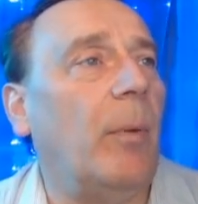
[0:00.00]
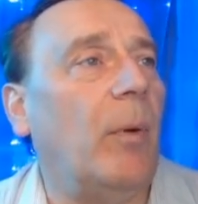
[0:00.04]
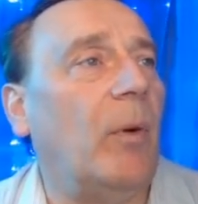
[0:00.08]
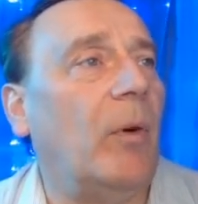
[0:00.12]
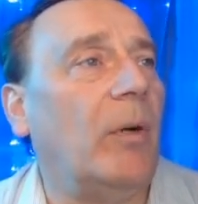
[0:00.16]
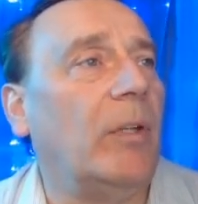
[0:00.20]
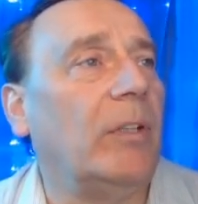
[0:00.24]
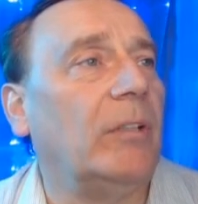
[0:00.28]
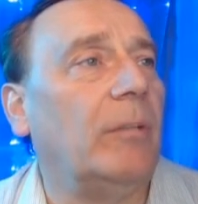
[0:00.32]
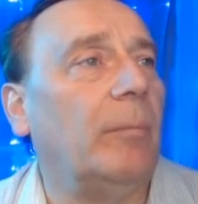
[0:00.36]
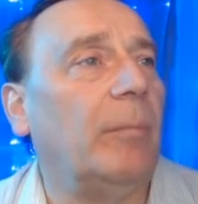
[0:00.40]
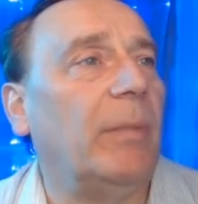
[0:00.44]

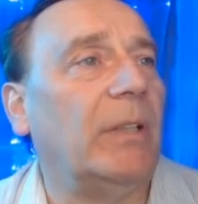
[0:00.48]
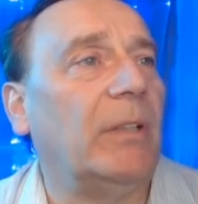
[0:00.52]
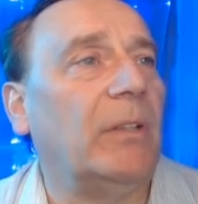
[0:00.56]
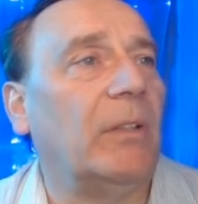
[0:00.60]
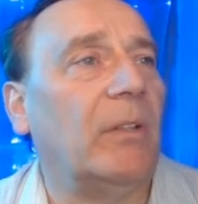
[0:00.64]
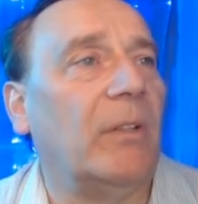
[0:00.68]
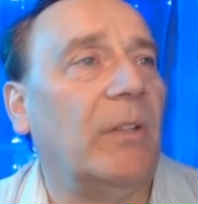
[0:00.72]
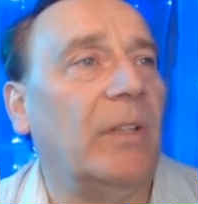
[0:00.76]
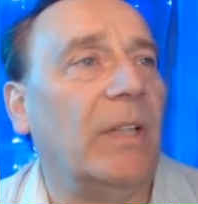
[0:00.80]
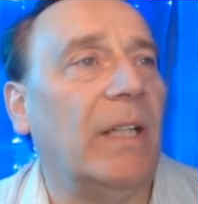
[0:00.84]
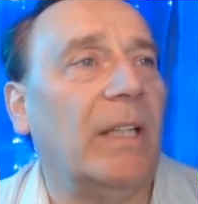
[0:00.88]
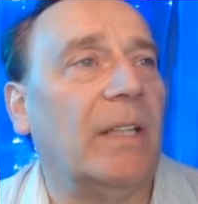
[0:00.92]
point,
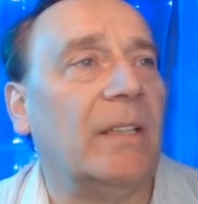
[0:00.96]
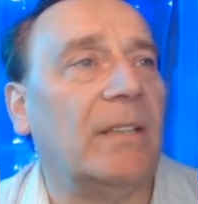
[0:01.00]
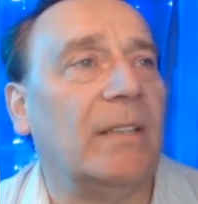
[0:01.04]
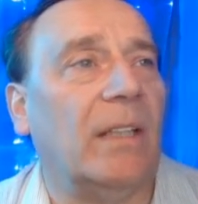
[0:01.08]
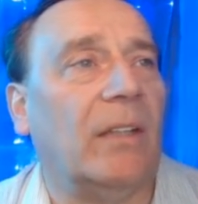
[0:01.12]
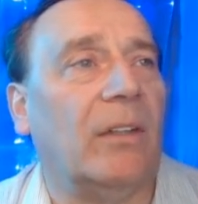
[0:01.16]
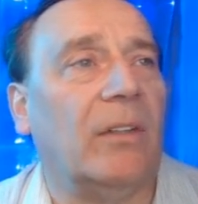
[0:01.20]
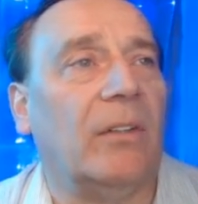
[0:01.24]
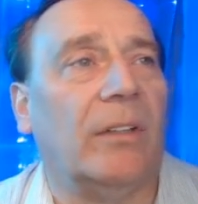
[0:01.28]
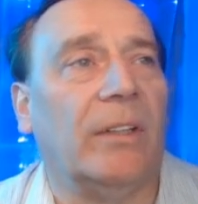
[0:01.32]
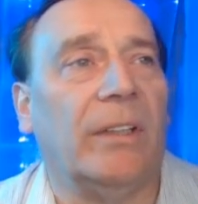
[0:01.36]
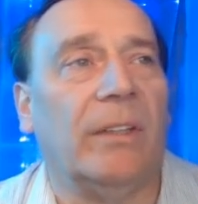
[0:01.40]
Bitcoin is
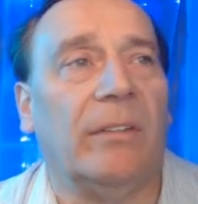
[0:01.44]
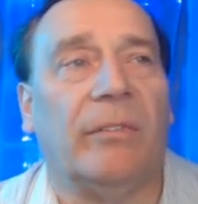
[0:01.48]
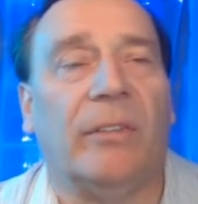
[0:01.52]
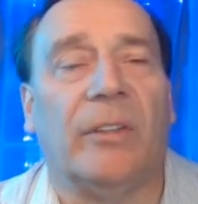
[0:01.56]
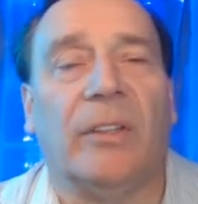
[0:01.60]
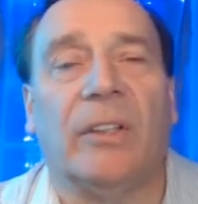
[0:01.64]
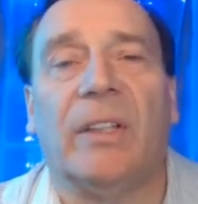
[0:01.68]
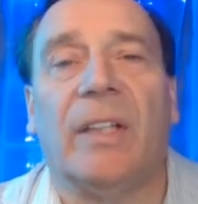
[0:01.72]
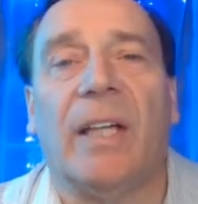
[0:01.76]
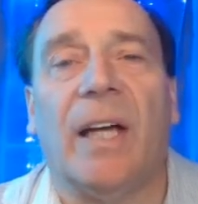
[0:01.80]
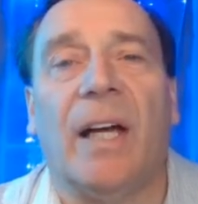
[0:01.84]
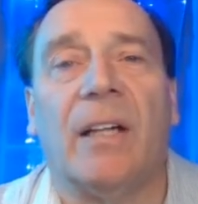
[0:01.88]
at
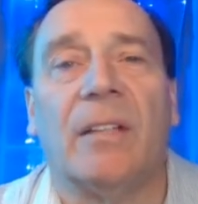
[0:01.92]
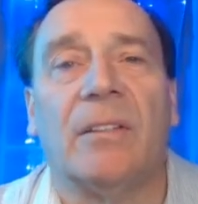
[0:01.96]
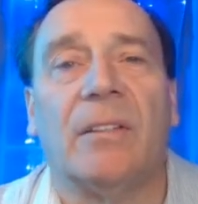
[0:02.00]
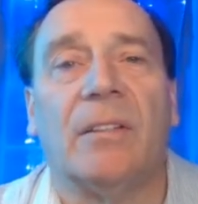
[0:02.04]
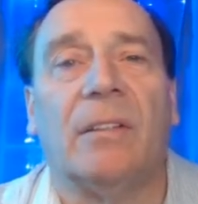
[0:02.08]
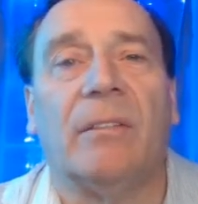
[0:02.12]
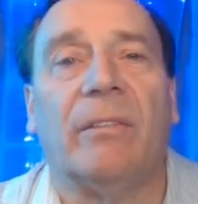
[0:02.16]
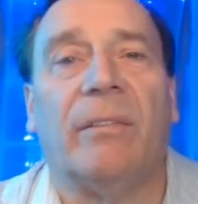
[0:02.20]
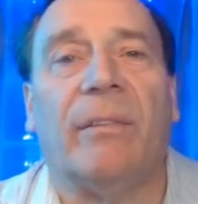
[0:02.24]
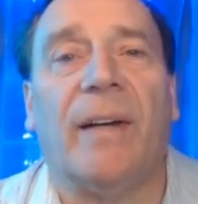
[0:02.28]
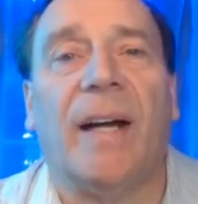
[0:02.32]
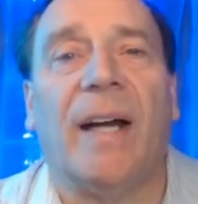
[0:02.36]

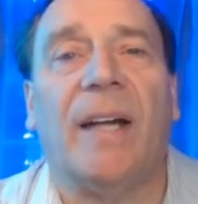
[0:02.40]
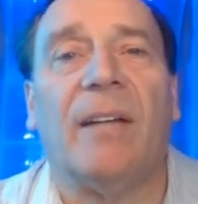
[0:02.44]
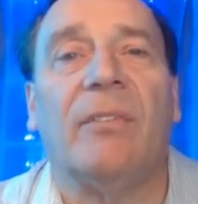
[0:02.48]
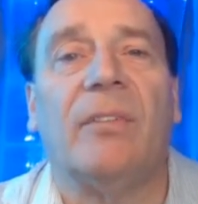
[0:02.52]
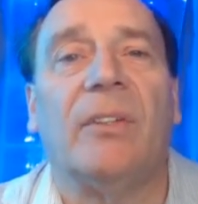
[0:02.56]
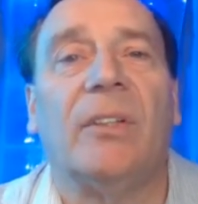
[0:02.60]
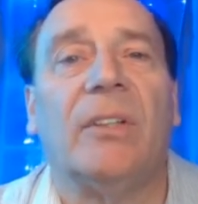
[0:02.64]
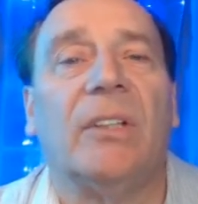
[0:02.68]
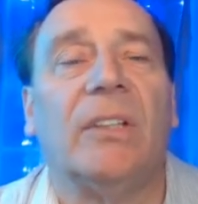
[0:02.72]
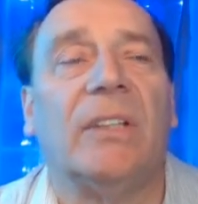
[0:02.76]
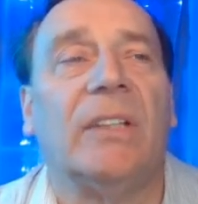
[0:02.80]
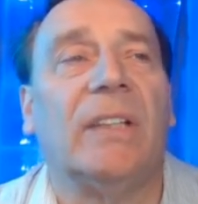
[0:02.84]

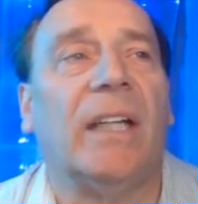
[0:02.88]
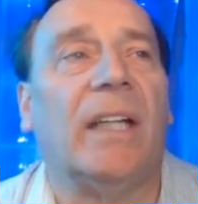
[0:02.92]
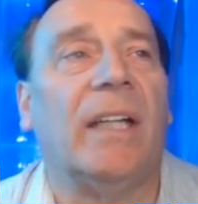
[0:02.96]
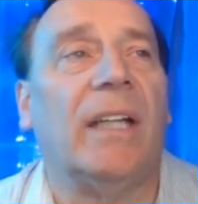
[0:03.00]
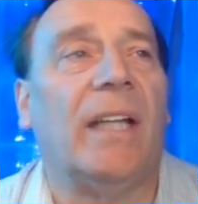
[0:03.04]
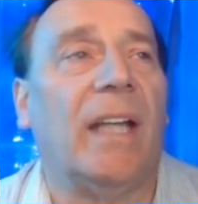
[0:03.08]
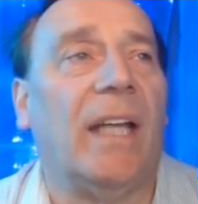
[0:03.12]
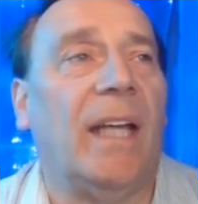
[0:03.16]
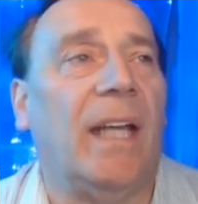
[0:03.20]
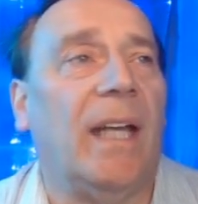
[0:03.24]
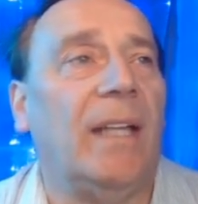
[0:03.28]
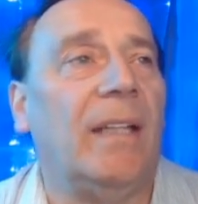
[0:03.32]

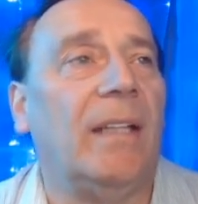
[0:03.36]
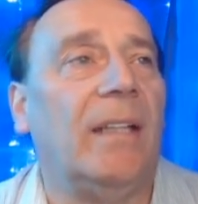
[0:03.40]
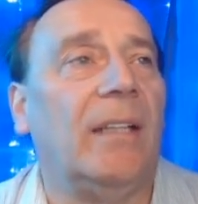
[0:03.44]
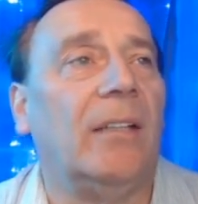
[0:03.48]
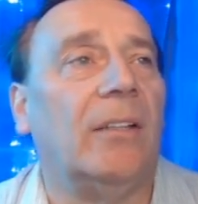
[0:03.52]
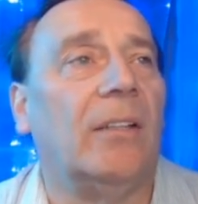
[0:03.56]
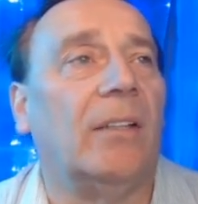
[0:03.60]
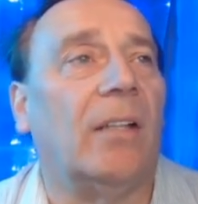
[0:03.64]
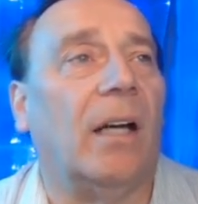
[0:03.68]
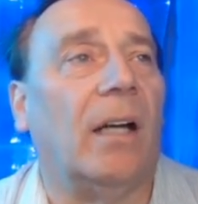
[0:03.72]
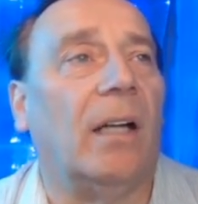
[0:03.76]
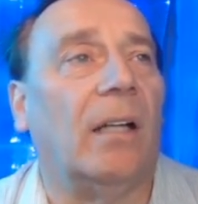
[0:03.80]

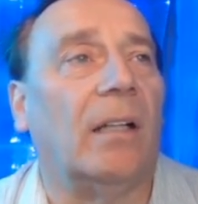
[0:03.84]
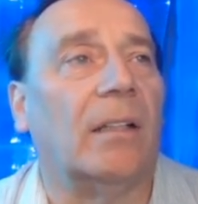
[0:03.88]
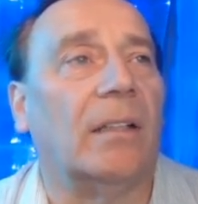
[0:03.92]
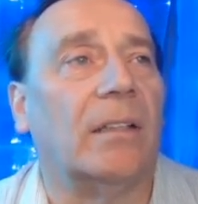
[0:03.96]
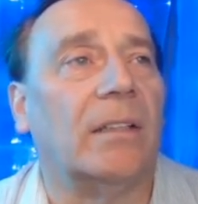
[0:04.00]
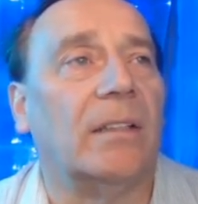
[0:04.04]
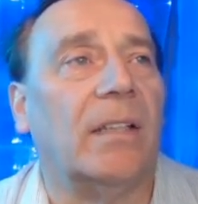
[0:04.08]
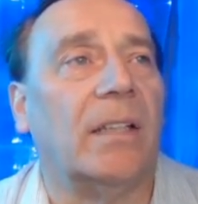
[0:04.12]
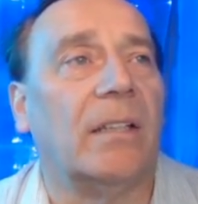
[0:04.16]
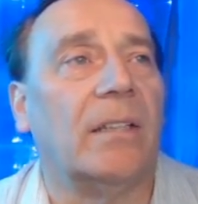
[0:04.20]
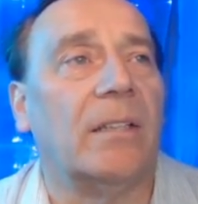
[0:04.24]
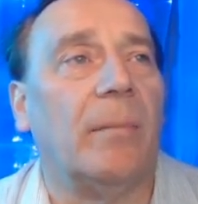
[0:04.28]

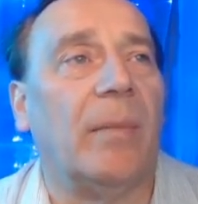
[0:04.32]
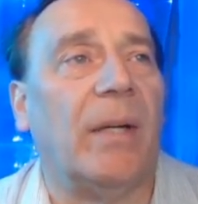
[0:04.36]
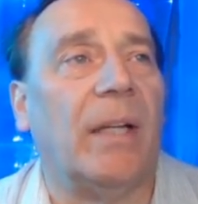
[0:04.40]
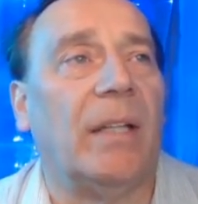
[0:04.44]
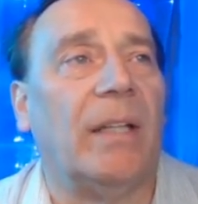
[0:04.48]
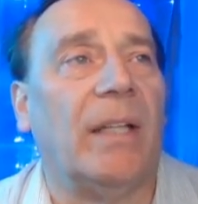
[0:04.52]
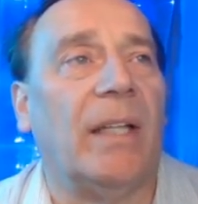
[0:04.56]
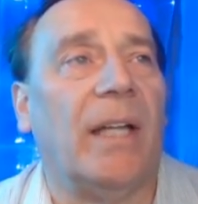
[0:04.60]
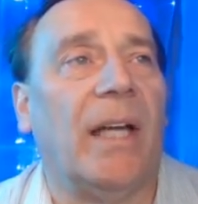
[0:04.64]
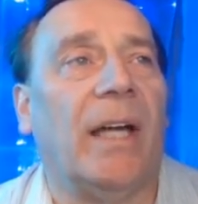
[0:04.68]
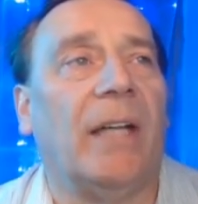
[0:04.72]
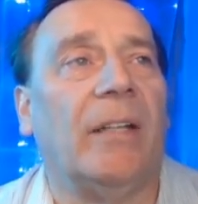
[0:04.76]
$34,580. That's
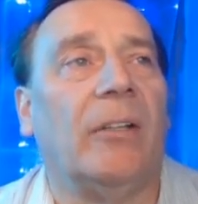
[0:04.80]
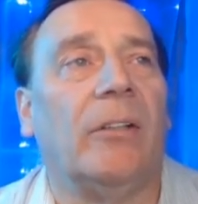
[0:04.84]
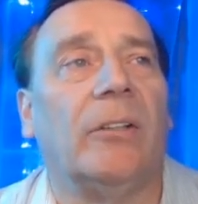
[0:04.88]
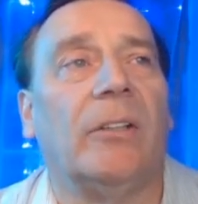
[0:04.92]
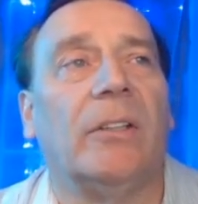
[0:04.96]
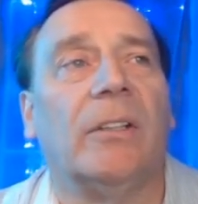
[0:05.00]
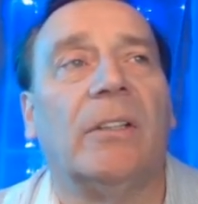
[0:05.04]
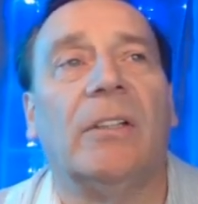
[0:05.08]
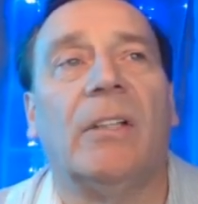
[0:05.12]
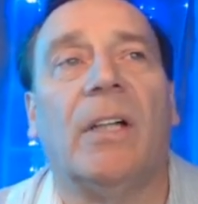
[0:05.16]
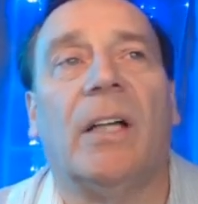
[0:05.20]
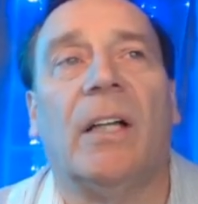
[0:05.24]
about
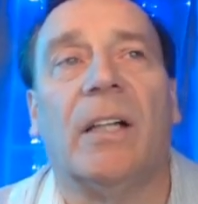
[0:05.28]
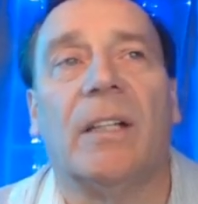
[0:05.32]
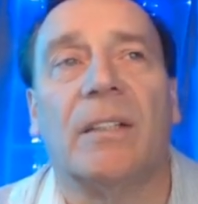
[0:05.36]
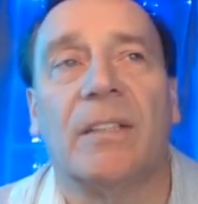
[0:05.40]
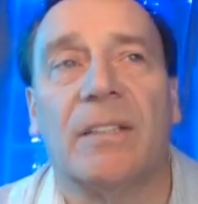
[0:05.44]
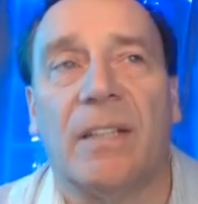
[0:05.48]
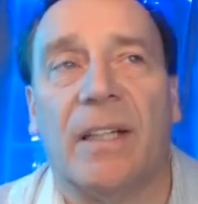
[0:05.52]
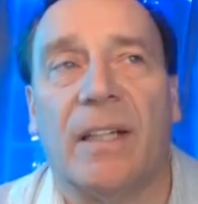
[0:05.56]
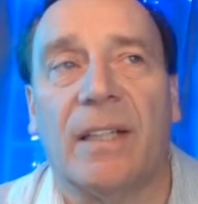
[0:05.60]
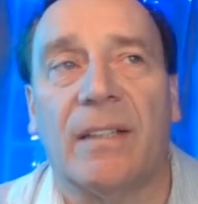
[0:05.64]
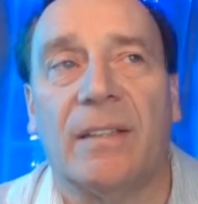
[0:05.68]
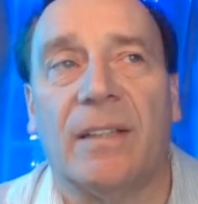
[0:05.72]

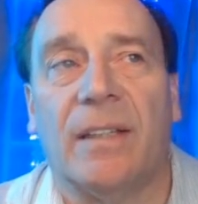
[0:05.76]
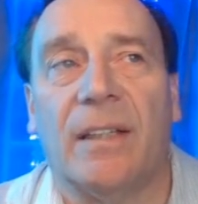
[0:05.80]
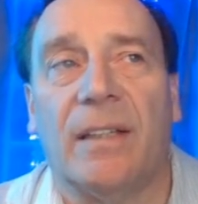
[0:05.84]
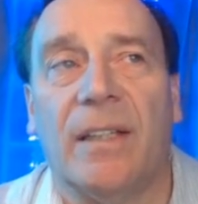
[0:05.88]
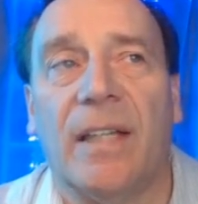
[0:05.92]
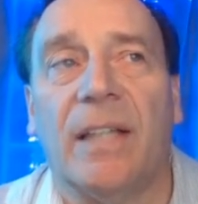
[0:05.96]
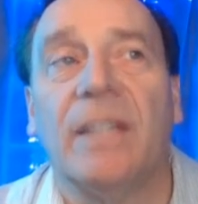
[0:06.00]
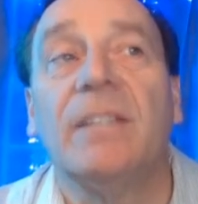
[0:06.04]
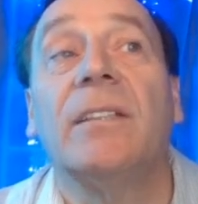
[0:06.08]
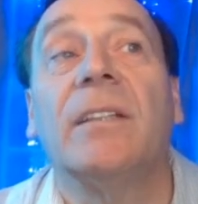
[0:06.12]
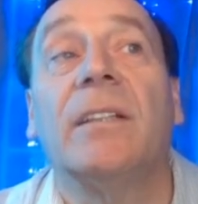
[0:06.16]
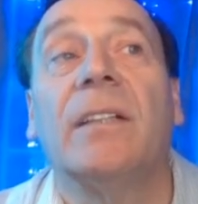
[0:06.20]
$900 less than
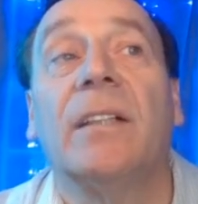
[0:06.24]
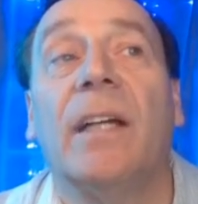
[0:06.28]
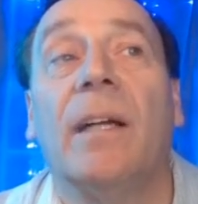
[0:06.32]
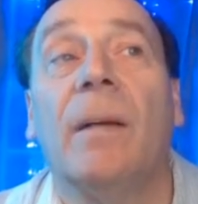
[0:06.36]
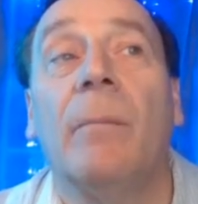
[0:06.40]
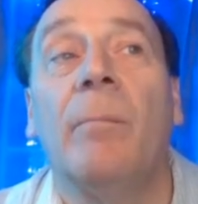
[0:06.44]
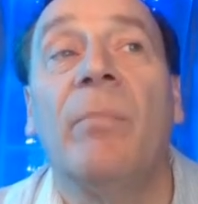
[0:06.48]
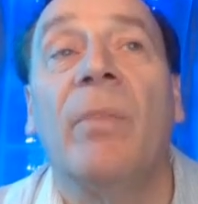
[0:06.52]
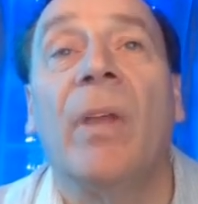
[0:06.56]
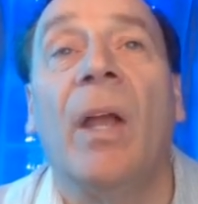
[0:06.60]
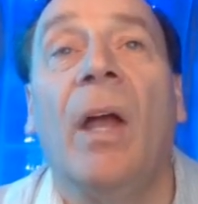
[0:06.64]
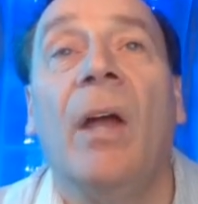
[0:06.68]
yesterday.